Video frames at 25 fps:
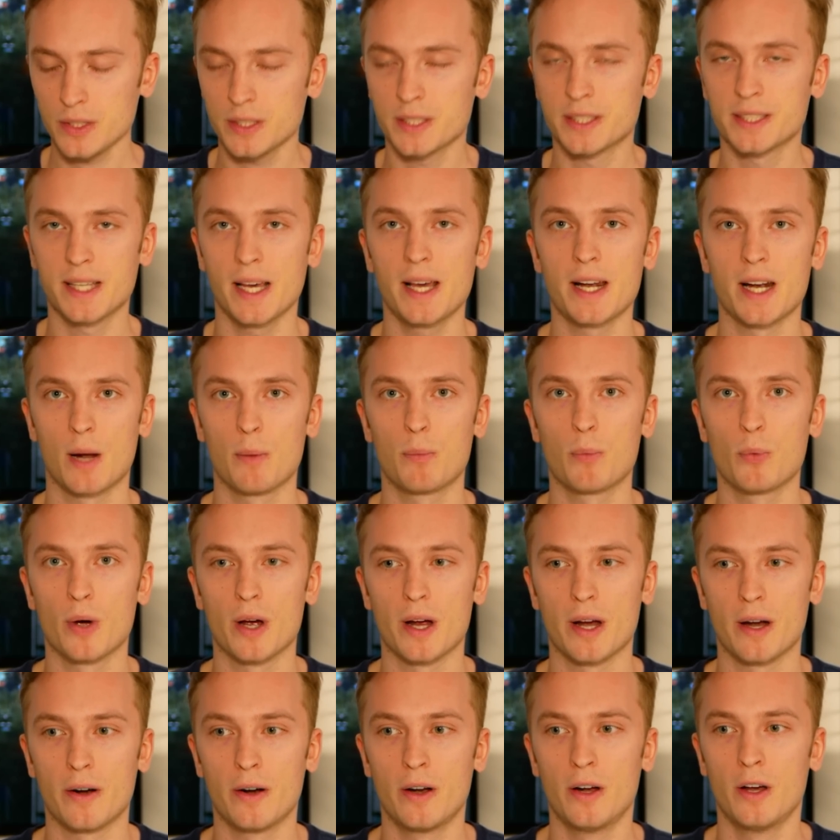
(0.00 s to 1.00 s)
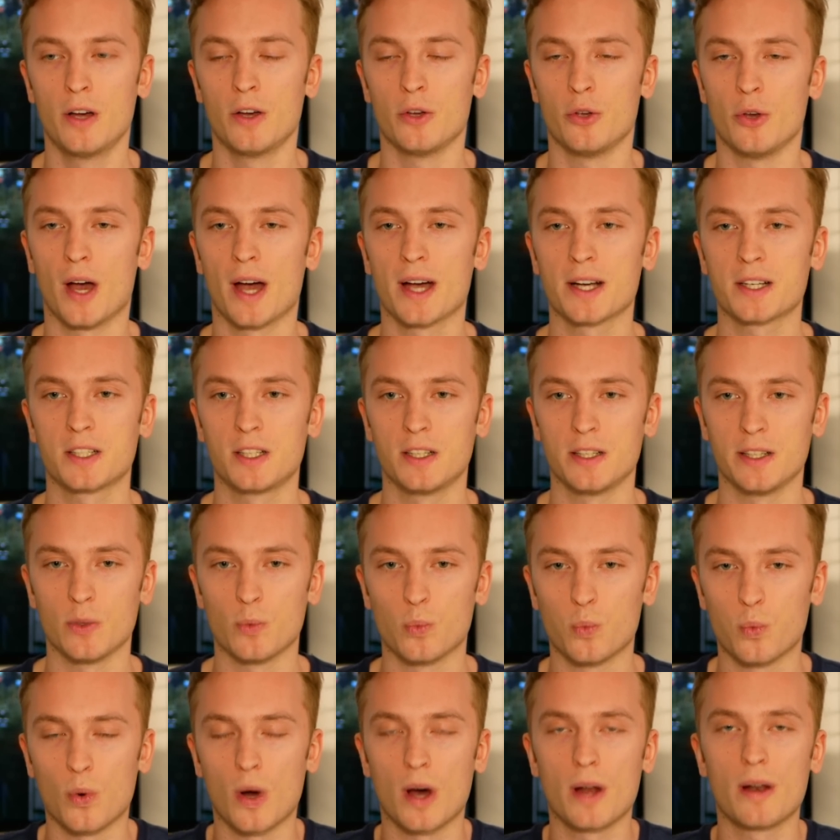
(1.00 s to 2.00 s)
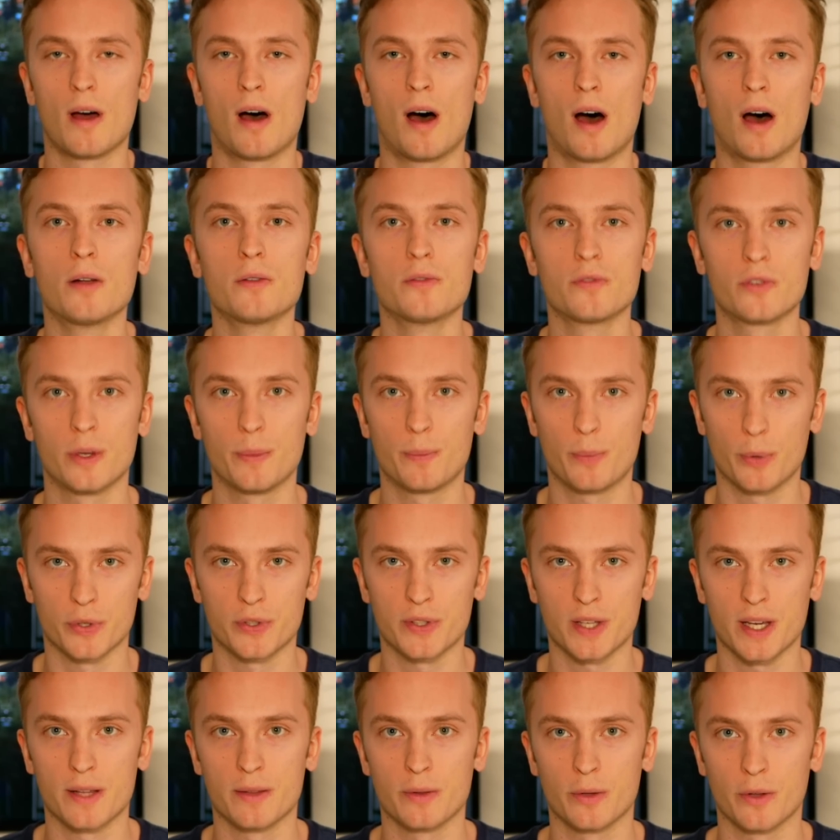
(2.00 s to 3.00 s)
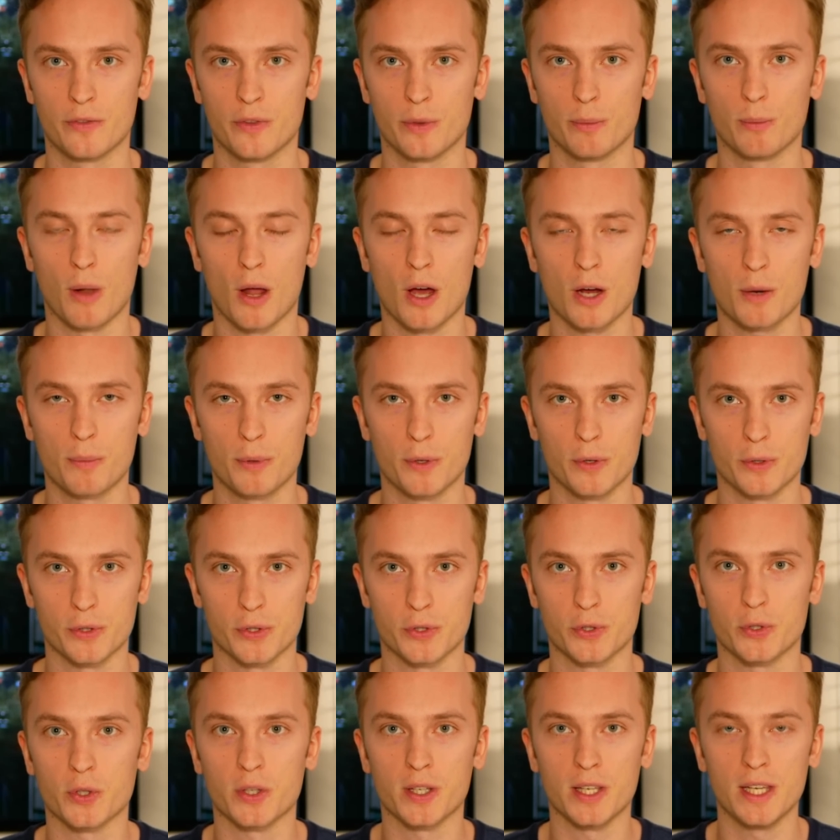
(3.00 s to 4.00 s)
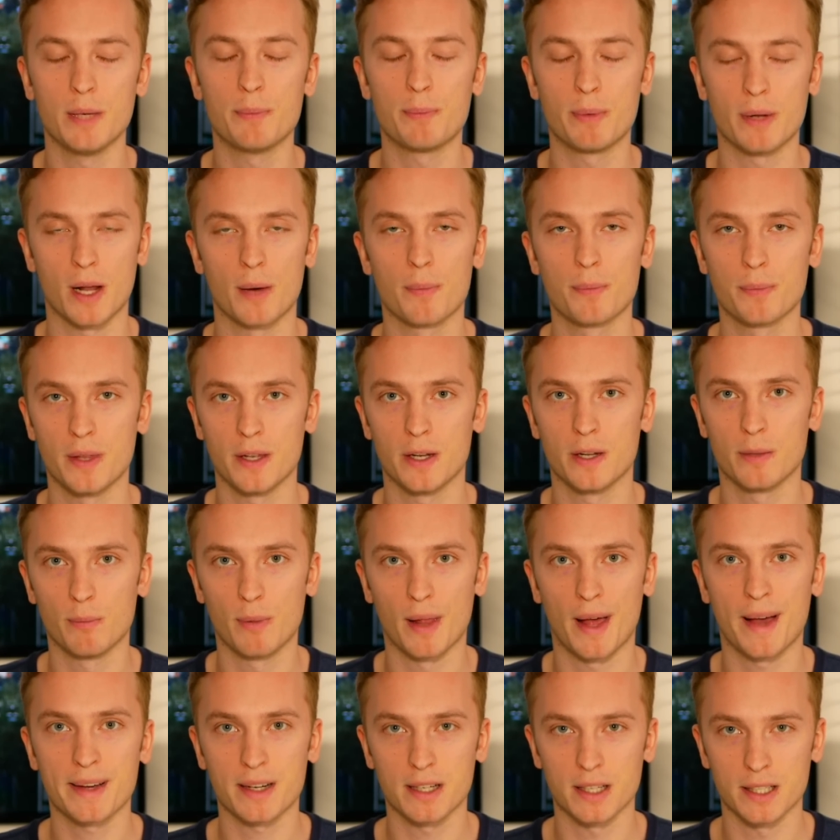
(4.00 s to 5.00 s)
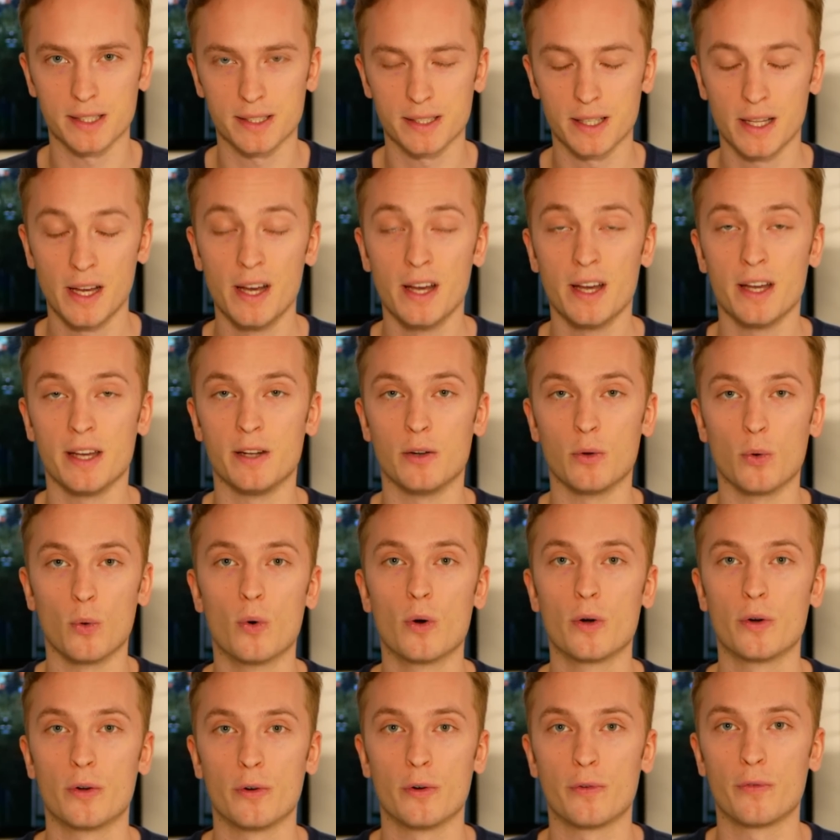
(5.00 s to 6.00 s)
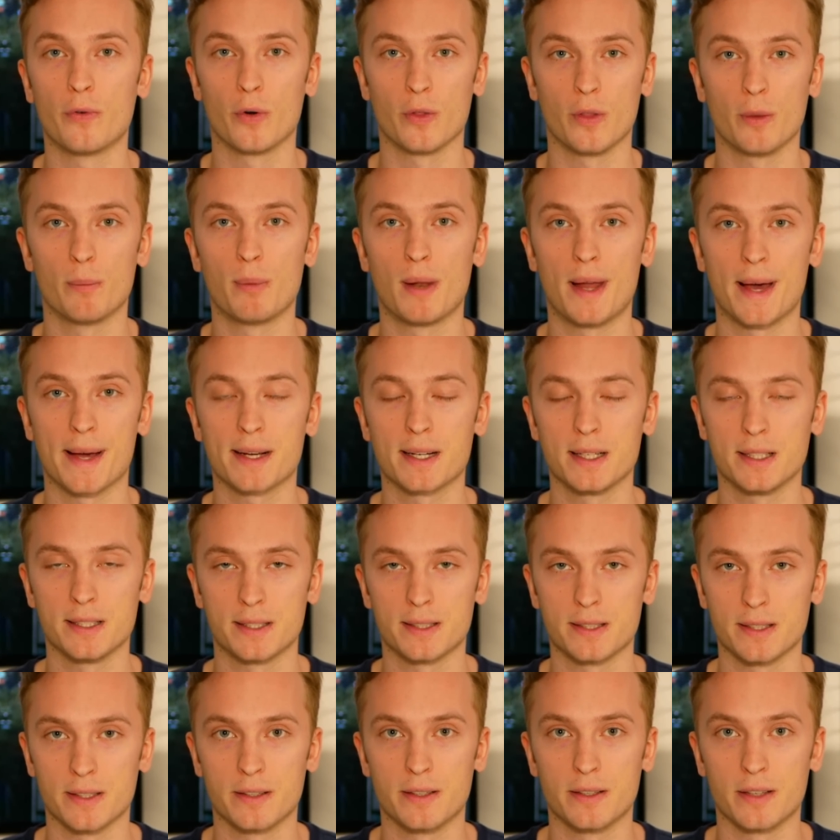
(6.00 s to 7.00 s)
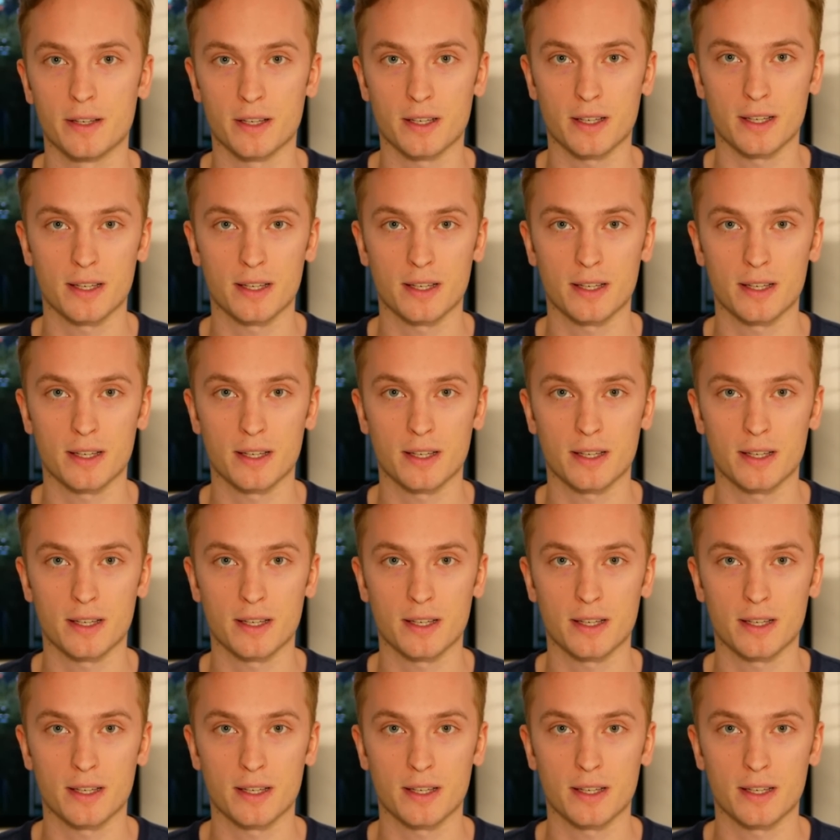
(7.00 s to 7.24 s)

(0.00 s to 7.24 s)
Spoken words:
setup where you actually need 100% of the block producers to keep an updated blacklist in order for the blacklisted